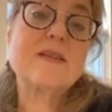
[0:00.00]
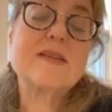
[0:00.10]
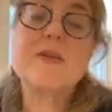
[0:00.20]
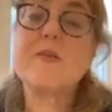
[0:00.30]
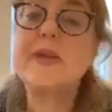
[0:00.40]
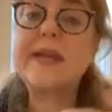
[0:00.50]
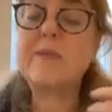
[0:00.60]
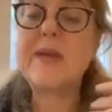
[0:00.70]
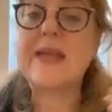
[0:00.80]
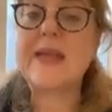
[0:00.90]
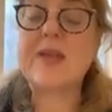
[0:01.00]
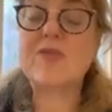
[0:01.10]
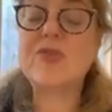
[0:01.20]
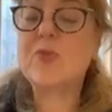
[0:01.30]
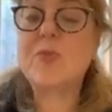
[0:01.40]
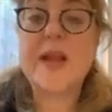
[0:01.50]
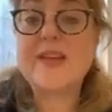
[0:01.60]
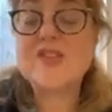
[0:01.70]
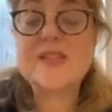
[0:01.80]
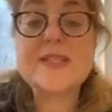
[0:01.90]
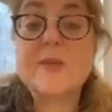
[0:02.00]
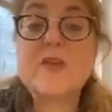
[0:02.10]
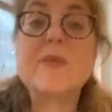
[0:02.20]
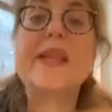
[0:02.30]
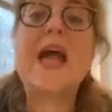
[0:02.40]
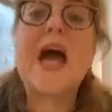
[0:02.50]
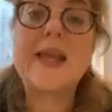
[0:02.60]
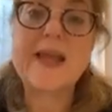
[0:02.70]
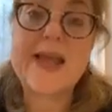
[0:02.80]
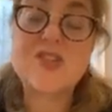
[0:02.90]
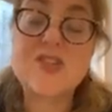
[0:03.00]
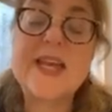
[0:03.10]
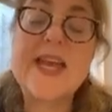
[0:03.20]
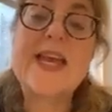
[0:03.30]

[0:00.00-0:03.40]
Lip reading: somebody may get super anxious and somebody else may not get anxious.